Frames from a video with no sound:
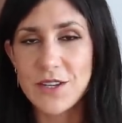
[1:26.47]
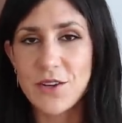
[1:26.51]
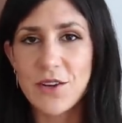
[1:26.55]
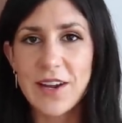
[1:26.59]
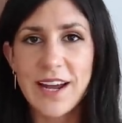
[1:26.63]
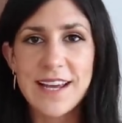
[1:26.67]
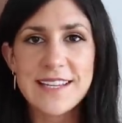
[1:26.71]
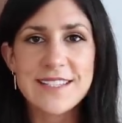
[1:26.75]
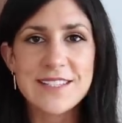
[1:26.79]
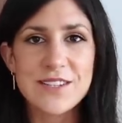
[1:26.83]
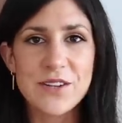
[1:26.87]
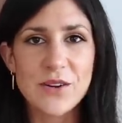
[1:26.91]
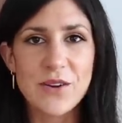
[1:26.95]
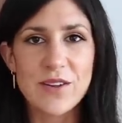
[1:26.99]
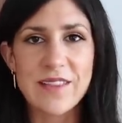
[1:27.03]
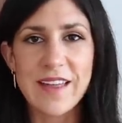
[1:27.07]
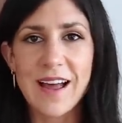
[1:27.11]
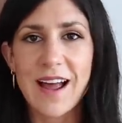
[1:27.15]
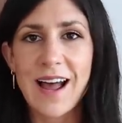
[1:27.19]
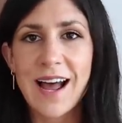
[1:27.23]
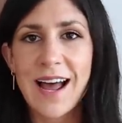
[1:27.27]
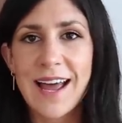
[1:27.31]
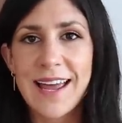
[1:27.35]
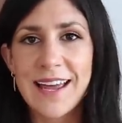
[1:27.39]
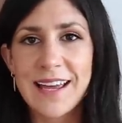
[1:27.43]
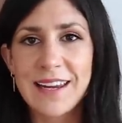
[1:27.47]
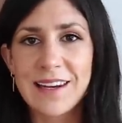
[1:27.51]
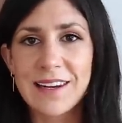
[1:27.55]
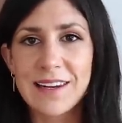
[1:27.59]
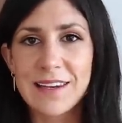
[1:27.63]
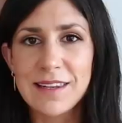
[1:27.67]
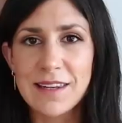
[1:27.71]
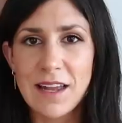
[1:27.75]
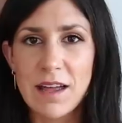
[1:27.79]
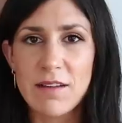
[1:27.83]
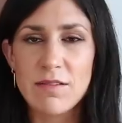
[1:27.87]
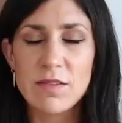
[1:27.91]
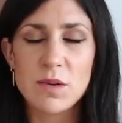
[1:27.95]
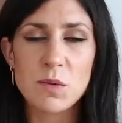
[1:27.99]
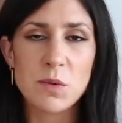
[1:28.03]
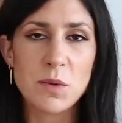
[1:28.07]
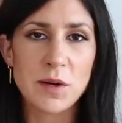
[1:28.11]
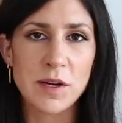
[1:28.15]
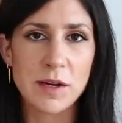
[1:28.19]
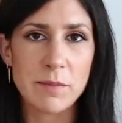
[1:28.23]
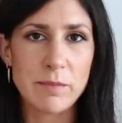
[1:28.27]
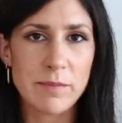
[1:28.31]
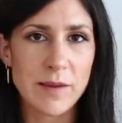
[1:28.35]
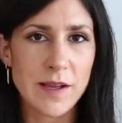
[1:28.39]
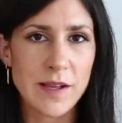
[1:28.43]
Now you guys know that I love
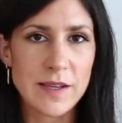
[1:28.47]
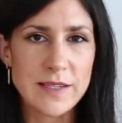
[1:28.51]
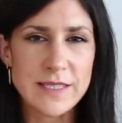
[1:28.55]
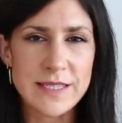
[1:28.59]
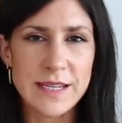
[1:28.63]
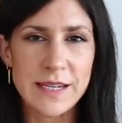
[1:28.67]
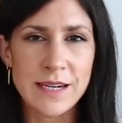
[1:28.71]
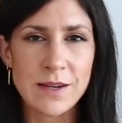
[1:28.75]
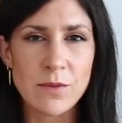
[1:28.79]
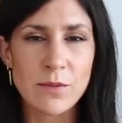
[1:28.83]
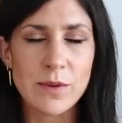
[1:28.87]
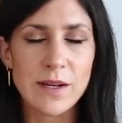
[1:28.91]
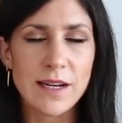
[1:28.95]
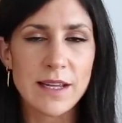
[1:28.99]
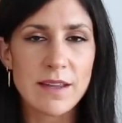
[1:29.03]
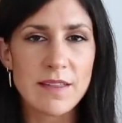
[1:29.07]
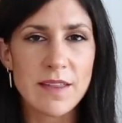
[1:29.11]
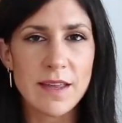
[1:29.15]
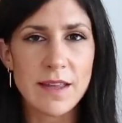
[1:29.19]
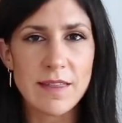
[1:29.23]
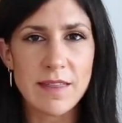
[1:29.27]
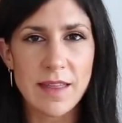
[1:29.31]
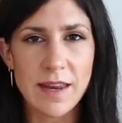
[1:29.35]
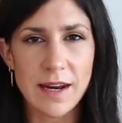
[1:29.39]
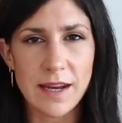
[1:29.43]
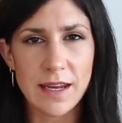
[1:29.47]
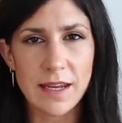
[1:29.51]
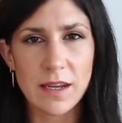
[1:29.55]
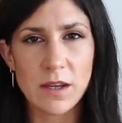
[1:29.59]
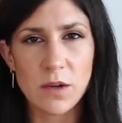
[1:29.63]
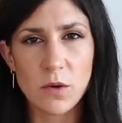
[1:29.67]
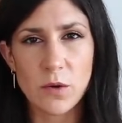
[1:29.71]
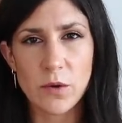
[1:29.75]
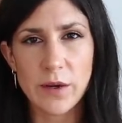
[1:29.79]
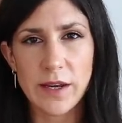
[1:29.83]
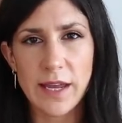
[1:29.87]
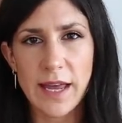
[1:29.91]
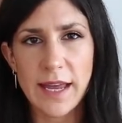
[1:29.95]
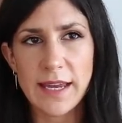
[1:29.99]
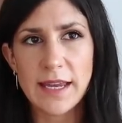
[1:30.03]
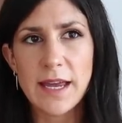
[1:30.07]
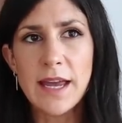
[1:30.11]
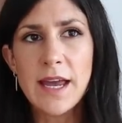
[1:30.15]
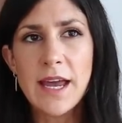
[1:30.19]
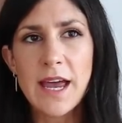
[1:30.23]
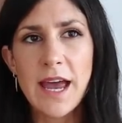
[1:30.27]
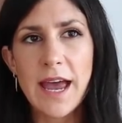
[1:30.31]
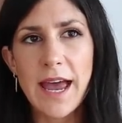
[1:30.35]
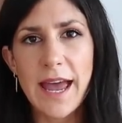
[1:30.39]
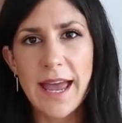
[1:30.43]
wearing belts, and I really think that it can create
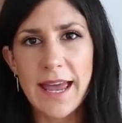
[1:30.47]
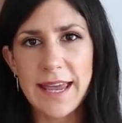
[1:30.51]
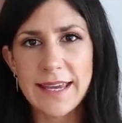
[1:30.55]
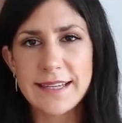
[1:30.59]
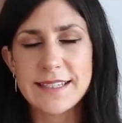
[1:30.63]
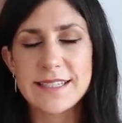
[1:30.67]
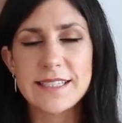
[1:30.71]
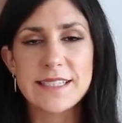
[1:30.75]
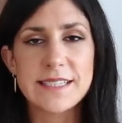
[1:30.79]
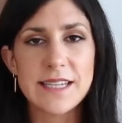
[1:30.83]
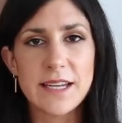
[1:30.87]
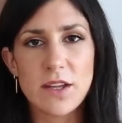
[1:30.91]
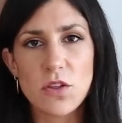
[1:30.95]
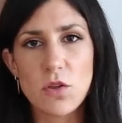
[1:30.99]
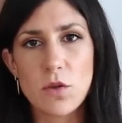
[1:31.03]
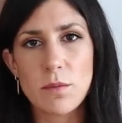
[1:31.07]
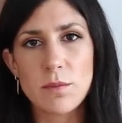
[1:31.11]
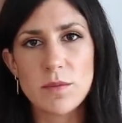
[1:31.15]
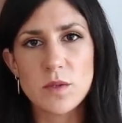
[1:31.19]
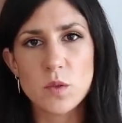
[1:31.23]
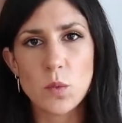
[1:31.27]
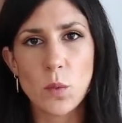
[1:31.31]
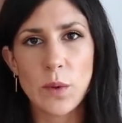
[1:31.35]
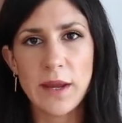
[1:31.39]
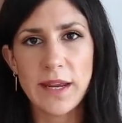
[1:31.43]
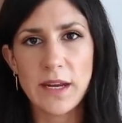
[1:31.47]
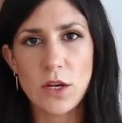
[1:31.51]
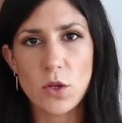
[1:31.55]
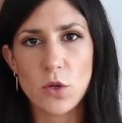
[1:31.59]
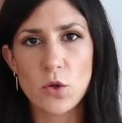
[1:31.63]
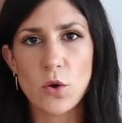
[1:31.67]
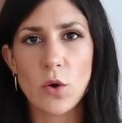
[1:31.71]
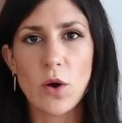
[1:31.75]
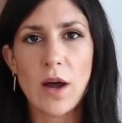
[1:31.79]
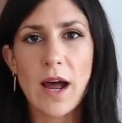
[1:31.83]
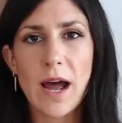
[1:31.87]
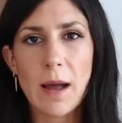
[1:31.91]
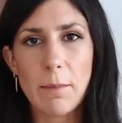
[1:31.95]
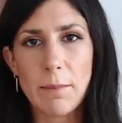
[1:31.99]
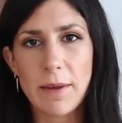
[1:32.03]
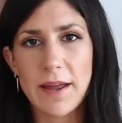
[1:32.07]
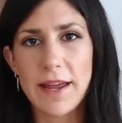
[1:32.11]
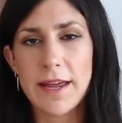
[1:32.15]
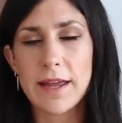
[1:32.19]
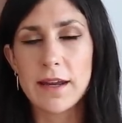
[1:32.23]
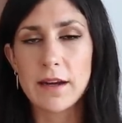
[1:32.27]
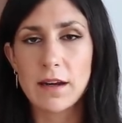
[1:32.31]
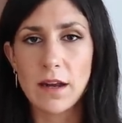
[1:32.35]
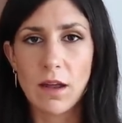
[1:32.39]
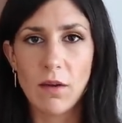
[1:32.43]
a distinction between your upper
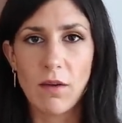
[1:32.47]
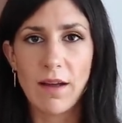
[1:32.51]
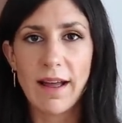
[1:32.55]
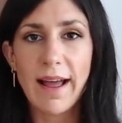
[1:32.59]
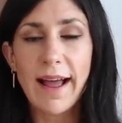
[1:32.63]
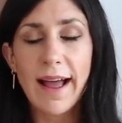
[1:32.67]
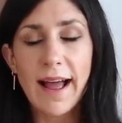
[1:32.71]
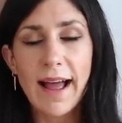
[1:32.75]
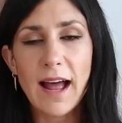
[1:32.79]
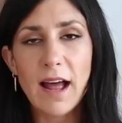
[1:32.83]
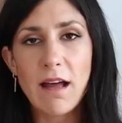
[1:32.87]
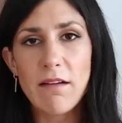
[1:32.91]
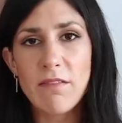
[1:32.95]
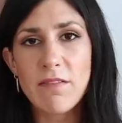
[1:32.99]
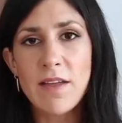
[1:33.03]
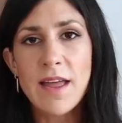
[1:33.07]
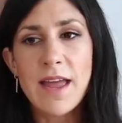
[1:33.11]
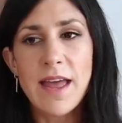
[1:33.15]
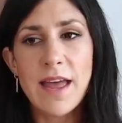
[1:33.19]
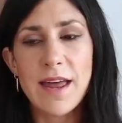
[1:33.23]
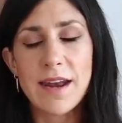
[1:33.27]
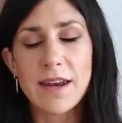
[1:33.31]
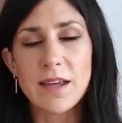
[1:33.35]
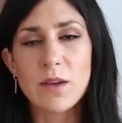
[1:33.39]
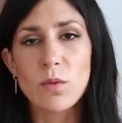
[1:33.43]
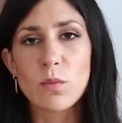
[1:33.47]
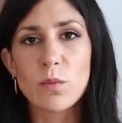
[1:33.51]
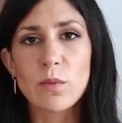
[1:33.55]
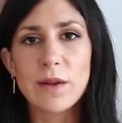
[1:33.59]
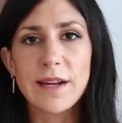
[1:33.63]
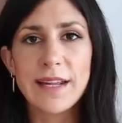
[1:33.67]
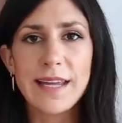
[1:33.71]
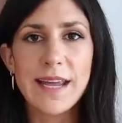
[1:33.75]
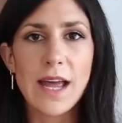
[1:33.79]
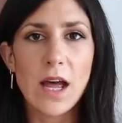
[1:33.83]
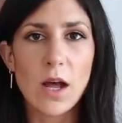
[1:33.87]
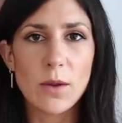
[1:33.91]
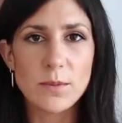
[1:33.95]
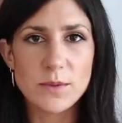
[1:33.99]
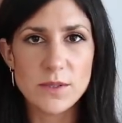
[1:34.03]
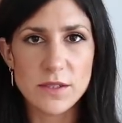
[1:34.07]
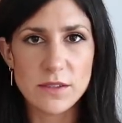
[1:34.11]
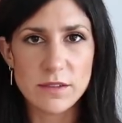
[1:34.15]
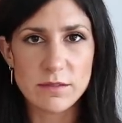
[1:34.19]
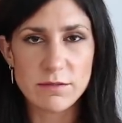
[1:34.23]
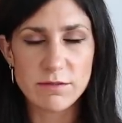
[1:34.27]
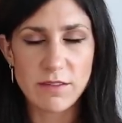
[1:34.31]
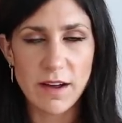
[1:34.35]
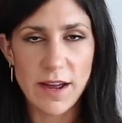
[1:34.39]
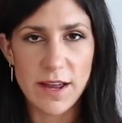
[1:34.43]
and lower half, and it can really help to
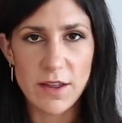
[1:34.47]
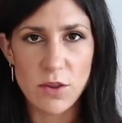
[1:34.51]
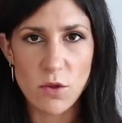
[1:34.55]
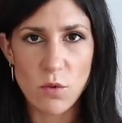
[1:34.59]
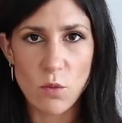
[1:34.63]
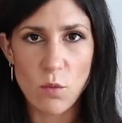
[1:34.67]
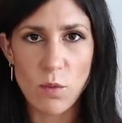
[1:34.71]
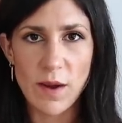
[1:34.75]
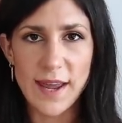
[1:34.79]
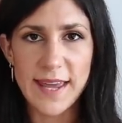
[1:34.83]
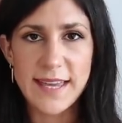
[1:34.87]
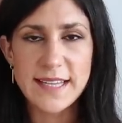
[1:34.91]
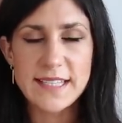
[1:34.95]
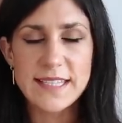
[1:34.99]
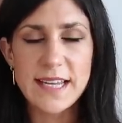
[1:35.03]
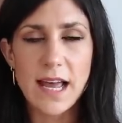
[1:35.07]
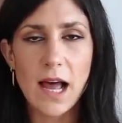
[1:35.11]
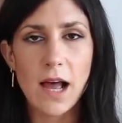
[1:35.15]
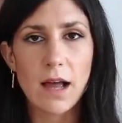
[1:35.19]
define your waist.